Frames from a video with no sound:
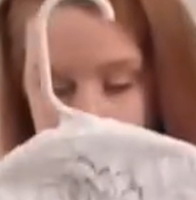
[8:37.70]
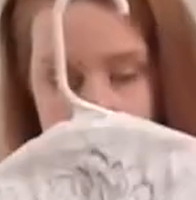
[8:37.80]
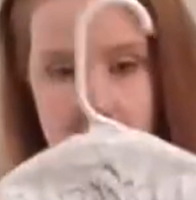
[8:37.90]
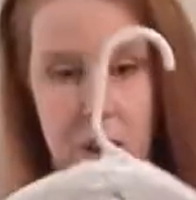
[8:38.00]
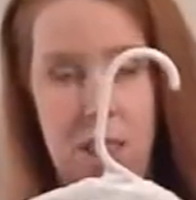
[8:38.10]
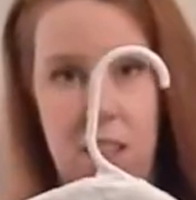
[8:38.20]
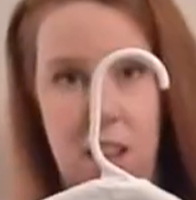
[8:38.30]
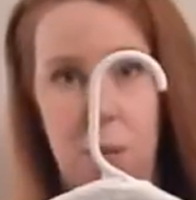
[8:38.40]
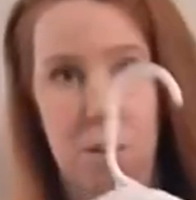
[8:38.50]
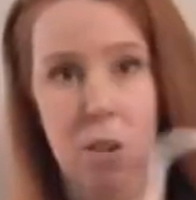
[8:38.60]
uh, I think
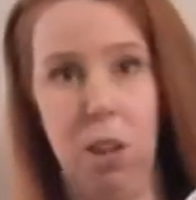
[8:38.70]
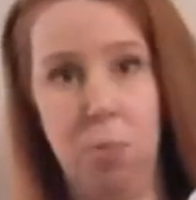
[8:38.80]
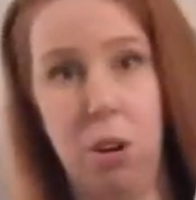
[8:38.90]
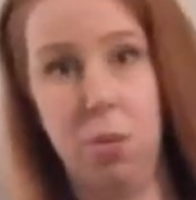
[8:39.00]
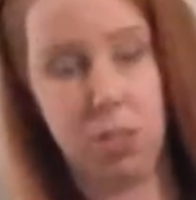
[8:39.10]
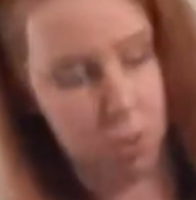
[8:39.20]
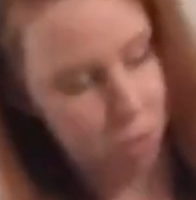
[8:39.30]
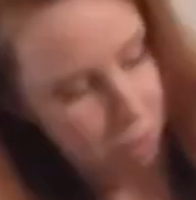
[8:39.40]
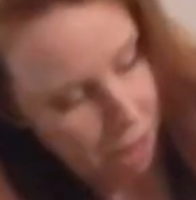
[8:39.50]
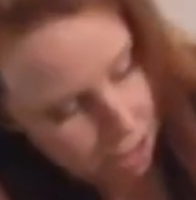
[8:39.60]
that'll be really pretty with some
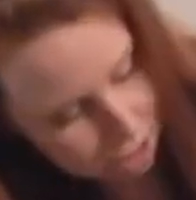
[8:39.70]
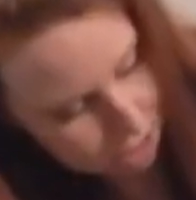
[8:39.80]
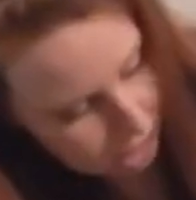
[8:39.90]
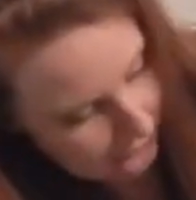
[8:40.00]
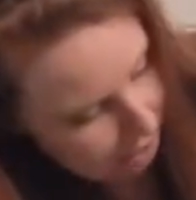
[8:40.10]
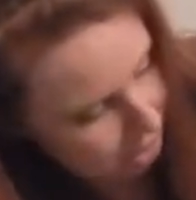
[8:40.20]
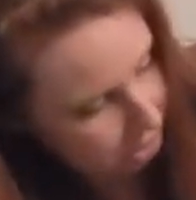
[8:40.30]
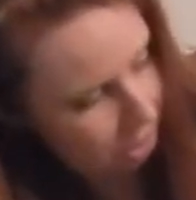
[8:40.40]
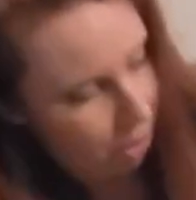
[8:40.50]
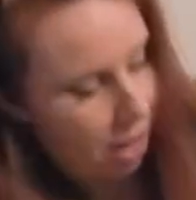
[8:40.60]
of the bathing suits I have
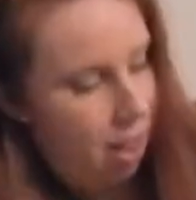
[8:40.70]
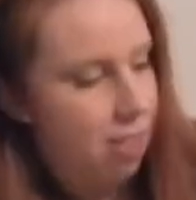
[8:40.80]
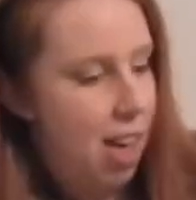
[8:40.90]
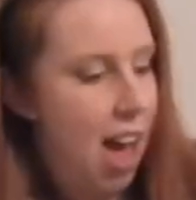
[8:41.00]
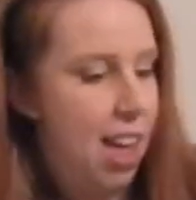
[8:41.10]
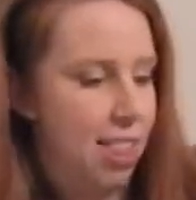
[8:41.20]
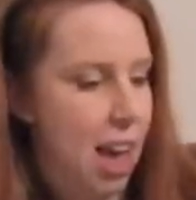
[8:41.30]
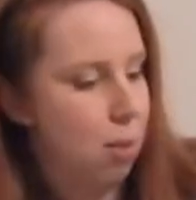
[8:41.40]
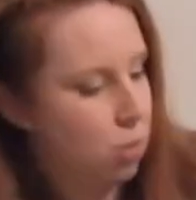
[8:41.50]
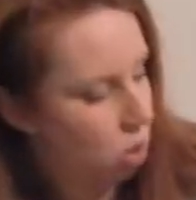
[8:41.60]
so I love that and
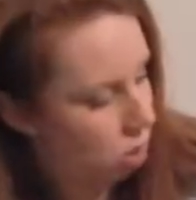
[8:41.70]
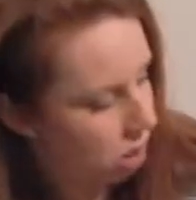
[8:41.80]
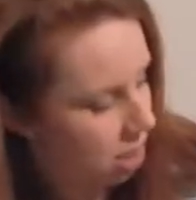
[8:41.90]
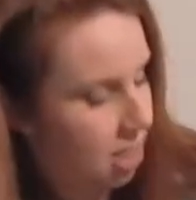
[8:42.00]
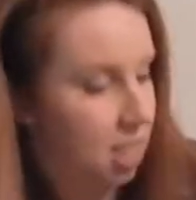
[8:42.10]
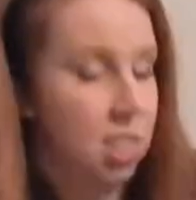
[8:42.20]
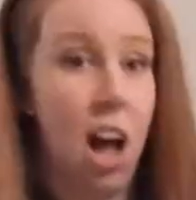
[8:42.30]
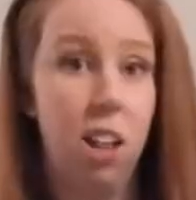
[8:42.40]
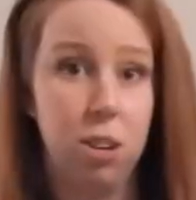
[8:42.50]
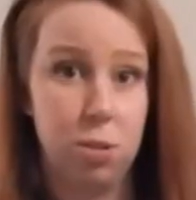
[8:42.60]
that was only six
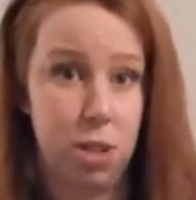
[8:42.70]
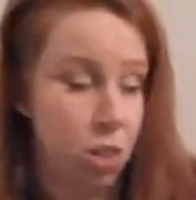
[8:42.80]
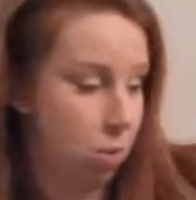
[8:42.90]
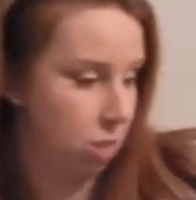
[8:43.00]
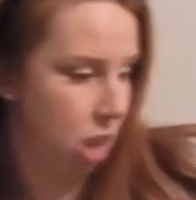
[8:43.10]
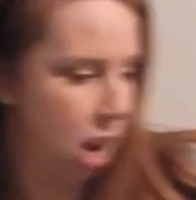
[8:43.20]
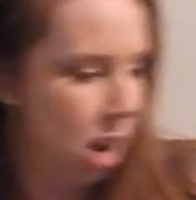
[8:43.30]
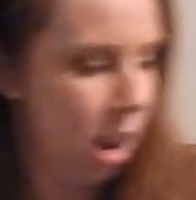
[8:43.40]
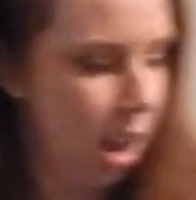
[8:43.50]
dollars which I thought was good